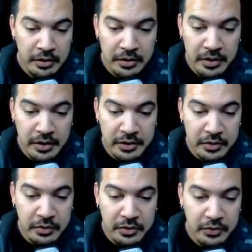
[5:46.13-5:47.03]
then you
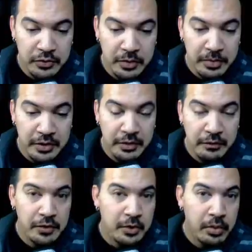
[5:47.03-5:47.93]
would do something
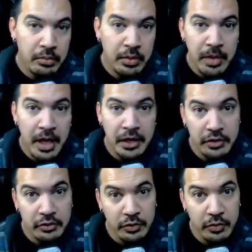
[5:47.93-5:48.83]
different to pull me back in
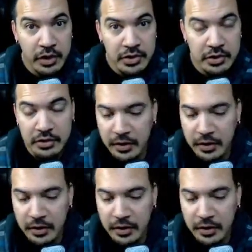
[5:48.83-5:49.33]
your direction